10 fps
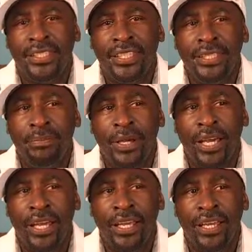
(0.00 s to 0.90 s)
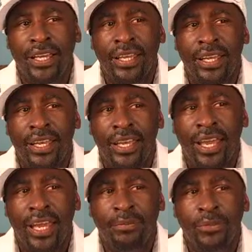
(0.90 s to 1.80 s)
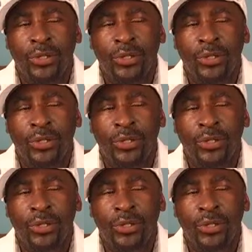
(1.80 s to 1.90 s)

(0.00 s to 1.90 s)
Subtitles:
deeper and